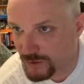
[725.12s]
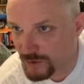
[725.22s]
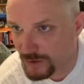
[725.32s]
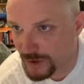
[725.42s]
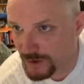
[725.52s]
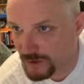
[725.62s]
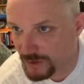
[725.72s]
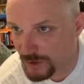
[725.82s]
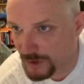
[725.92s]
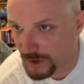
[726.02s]
Let's
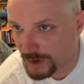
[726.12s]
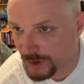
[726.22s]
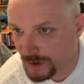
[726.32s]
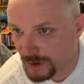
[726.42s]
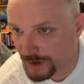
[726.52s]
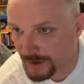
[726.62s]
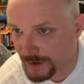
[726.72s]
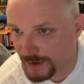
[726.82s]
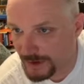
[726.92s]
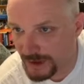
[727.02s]
go on
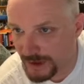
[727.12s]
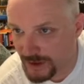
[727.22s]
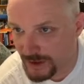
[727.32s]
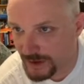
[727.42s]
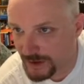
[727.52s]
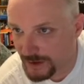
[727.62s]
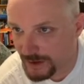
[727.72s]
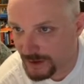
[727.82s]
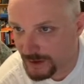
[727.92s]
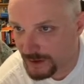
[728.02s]
Asian.
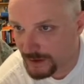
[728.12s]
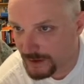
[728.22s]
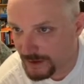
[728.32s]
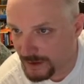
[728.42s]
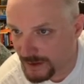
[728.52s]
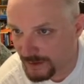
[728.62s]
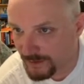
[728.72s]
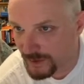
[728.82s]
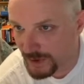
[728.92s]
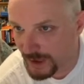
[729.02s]
Let's have a
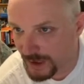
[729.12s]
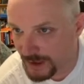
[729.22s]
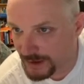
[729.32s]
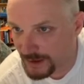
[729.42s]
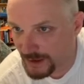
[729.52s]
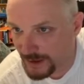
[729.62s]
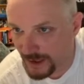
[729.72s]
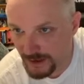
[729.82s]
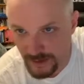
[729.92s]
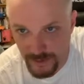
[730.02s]
look at
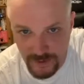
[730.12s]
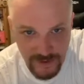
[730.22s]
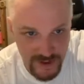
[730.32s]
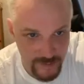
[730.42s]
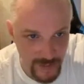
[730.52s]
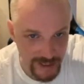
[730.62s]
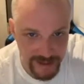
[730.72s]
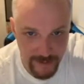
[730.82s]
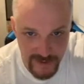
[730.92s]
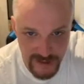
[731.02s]
Kajip here. This is my
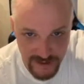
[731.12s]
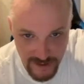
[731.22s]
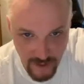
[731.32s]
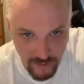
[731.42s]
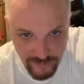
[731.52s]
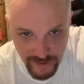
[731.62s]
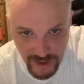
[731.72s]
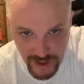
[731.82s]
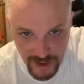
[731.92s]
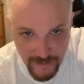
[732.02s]
nemesis of
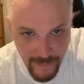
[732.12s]
a